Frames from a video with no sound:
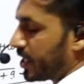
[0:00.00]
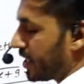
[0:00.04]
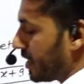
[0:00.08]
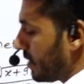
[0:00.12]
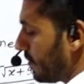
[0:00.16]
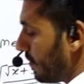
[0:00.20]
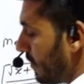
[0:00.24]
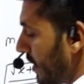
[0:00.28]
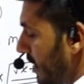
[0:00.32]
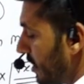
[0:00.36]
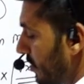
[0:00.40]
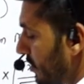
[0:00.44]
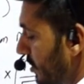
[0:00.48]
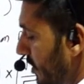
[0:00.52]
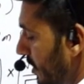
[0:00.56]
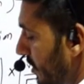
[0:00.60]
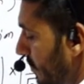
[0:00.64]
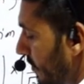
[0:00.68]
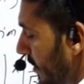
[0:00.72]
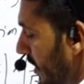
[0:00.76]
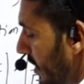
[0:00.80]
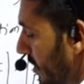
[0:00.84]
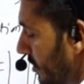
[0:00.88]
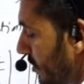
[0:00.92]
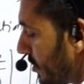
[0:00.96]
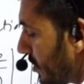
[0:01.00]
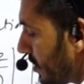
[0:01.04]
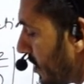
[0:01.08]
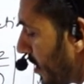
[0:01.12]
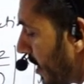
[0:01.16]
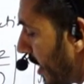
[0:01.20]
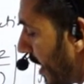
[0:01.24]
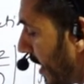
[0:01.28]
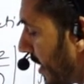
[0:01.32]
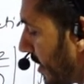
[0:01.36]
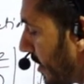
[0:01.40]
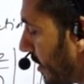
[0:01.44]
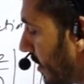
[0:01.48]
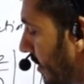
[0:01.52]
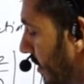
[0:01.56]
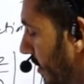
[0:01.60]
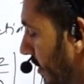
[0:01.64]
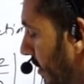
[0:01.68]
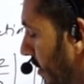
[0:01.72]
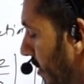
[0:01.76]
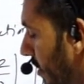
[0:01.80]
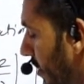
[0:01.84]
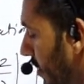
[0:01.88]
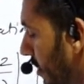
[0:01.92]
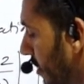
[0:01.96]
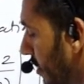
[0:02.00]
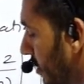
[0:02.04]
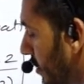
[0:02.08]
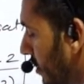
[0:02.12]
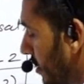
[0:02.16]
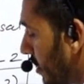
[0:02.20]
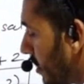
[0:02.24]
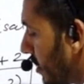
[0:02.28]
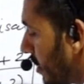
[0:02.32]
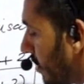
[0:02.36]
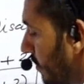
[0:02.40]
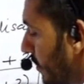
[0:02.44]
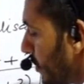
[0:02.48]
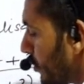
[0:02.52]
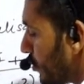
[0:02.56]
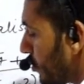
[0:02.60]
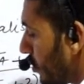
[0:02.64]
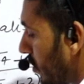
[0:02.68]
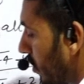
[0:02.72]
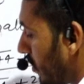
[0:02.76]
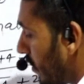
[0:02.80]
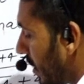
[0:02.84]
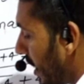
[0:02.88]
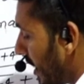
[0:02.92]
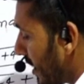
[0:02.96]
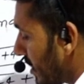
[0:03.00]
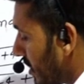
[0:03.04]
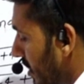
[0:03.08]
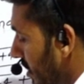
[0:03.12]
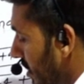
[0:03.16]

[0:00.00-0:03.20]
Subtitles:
it means 9. The term is solved like